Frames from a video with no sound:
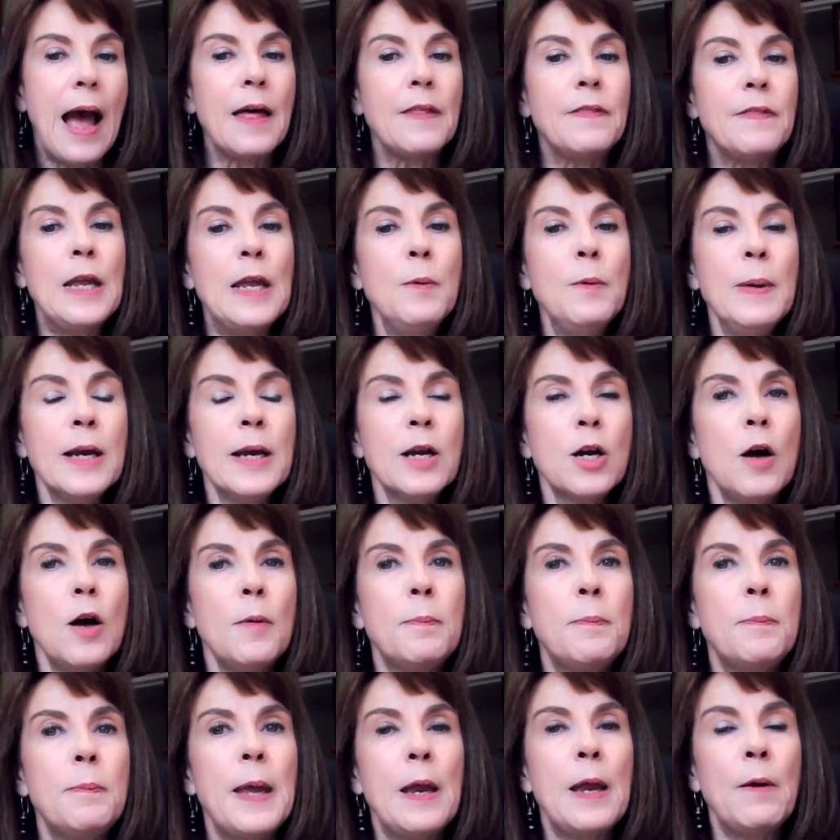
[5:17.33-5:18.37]
And then we
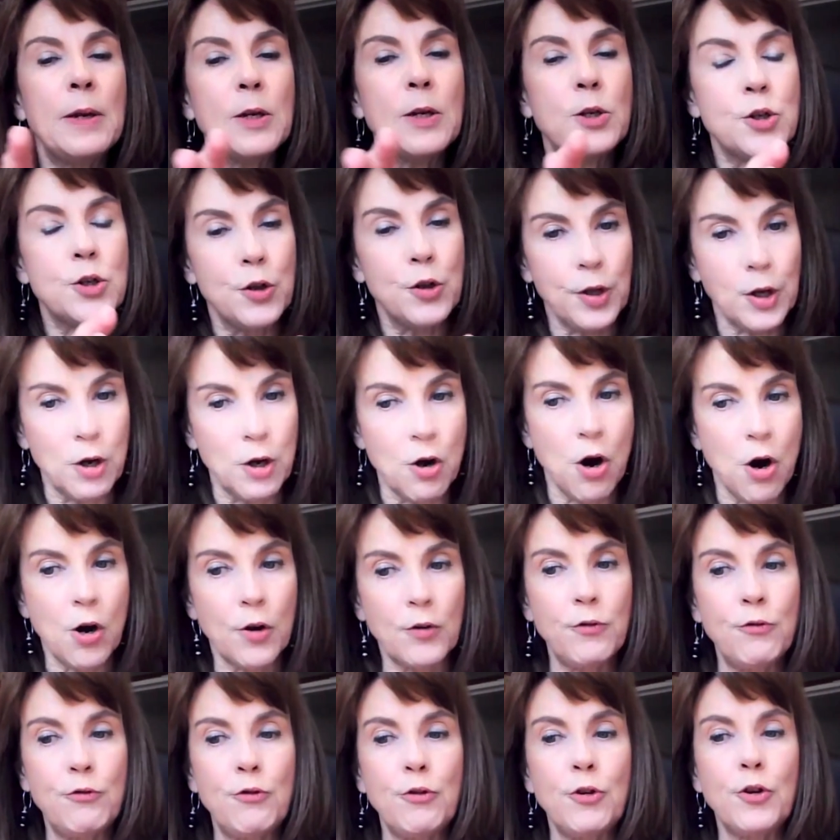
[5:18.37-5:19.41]
compare it to the
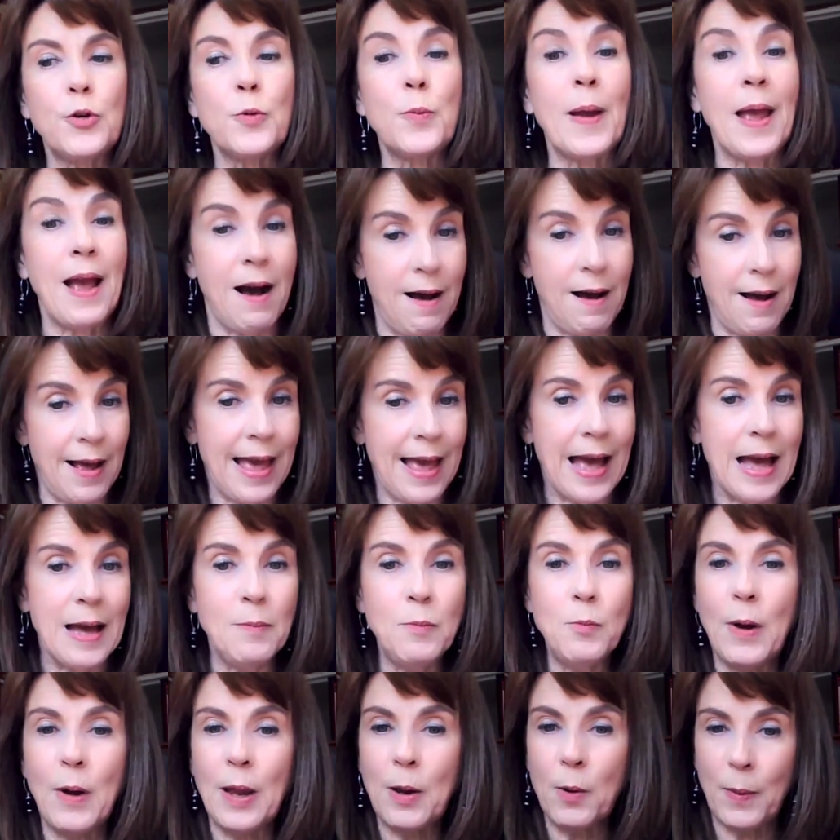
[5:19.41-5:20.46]
garden route where I
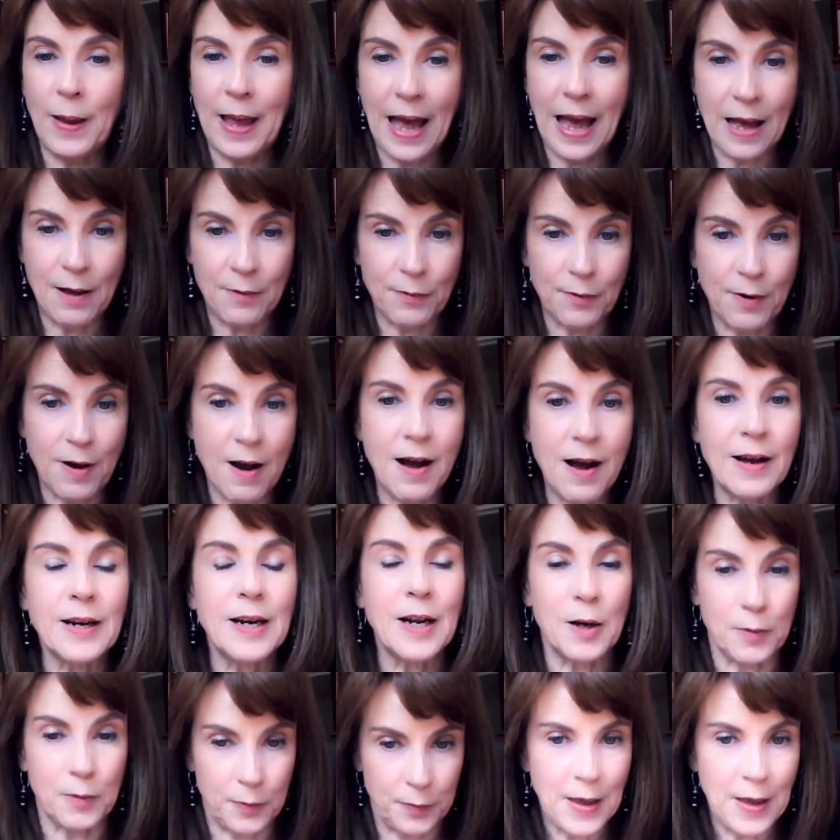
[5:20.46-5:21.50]
am, where we have
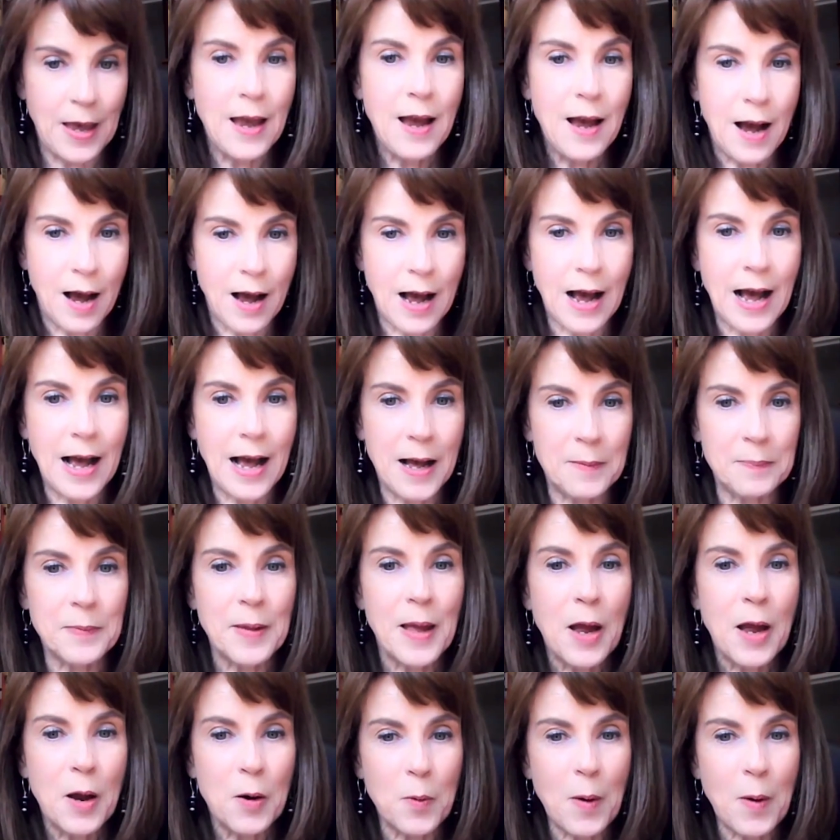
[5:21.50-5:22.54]
kind of
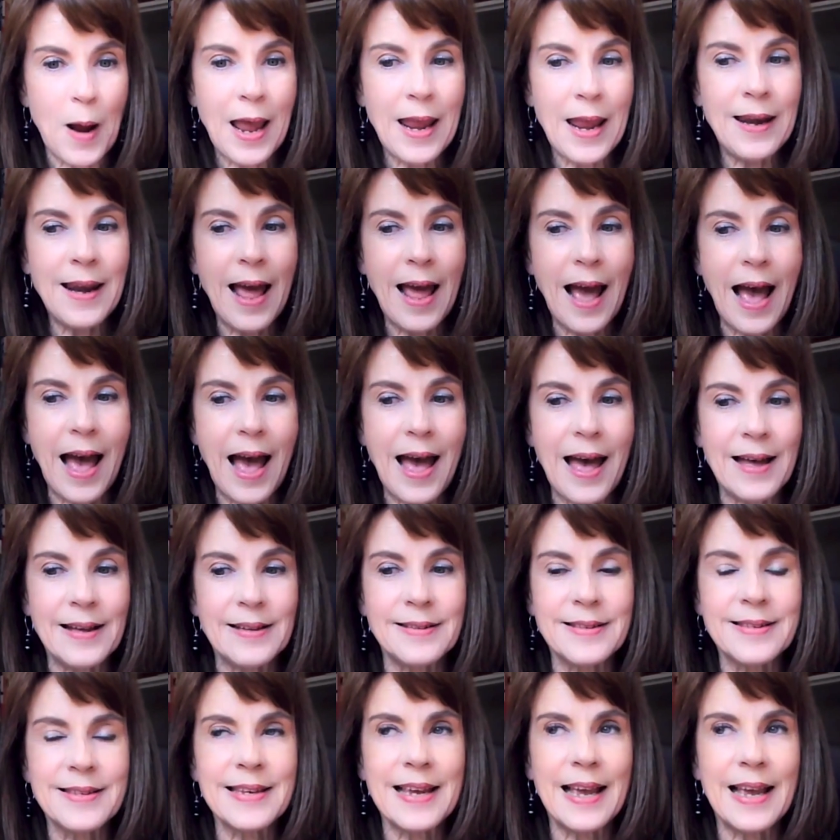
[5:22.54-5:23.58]
rain
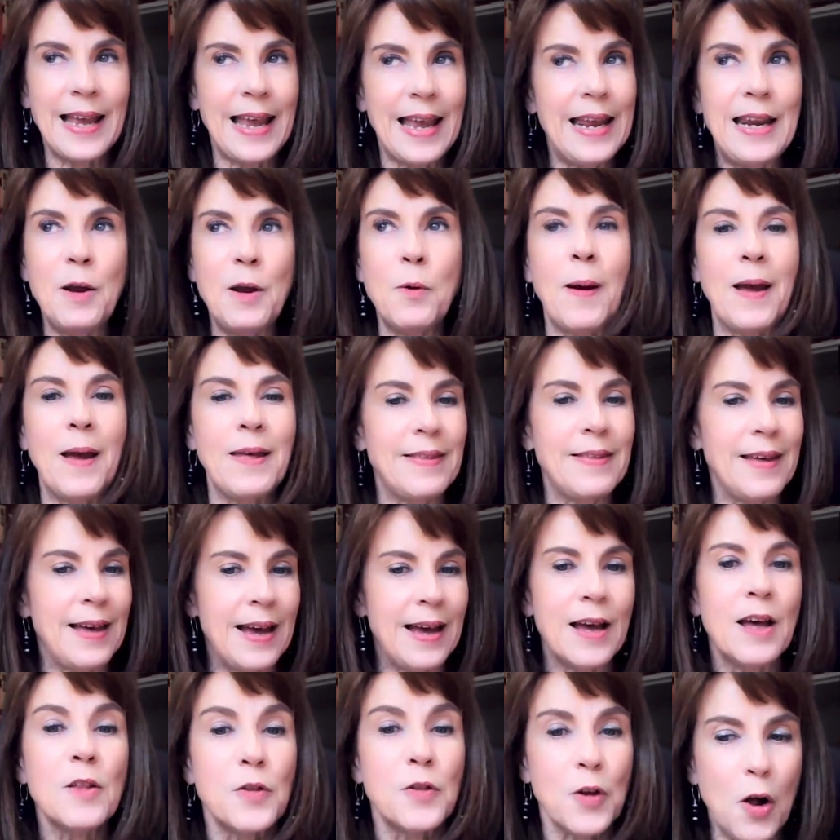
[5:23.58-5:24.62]
and anywhere
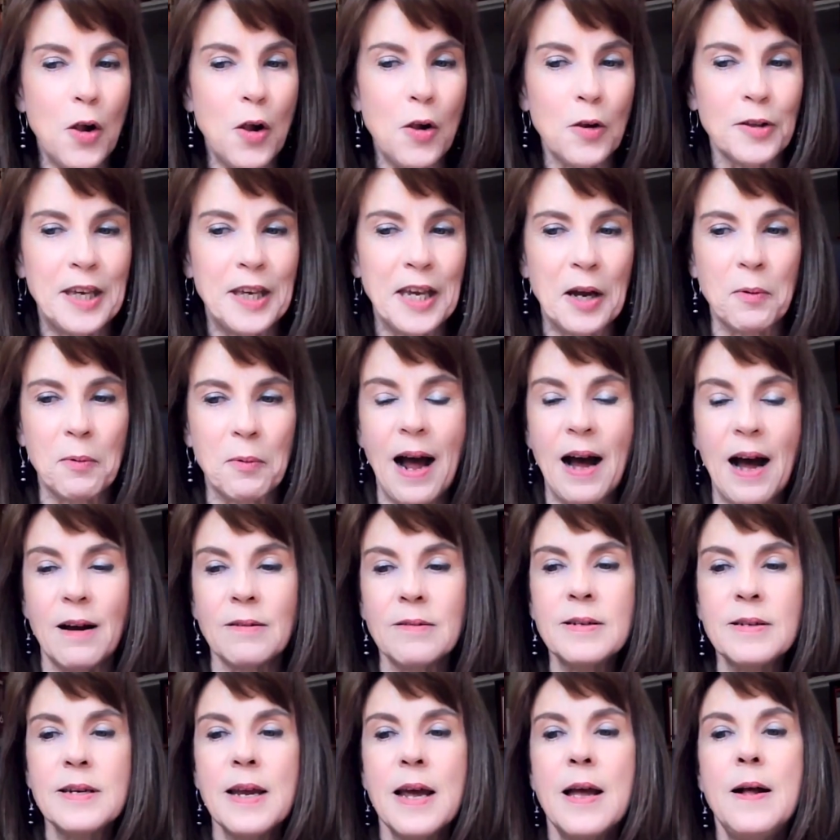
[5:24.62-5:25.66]
there the whole year
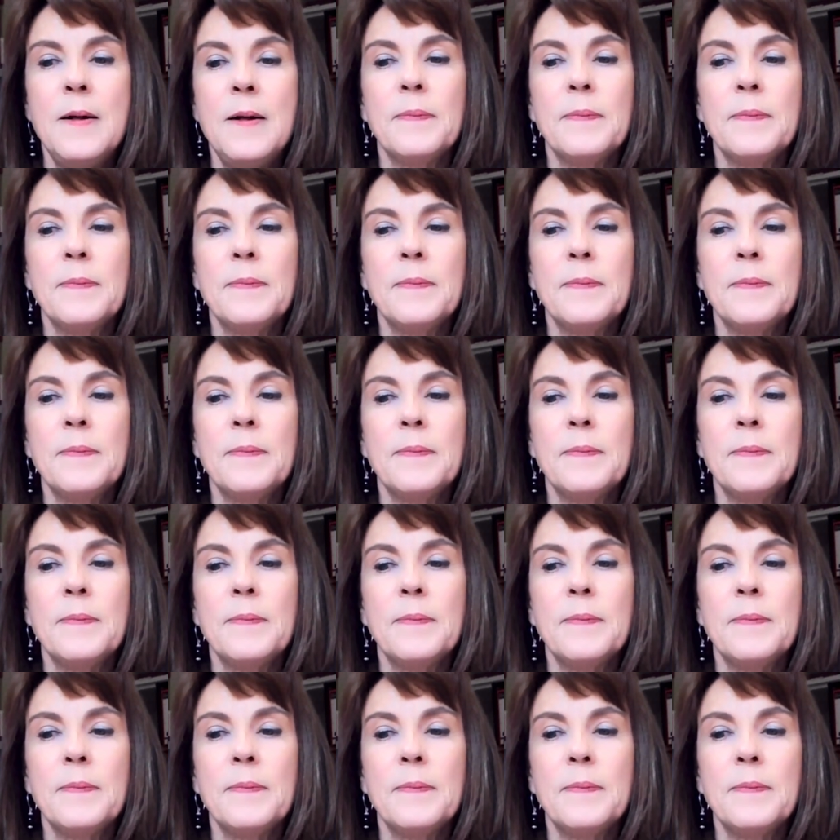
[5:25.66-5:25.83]
round.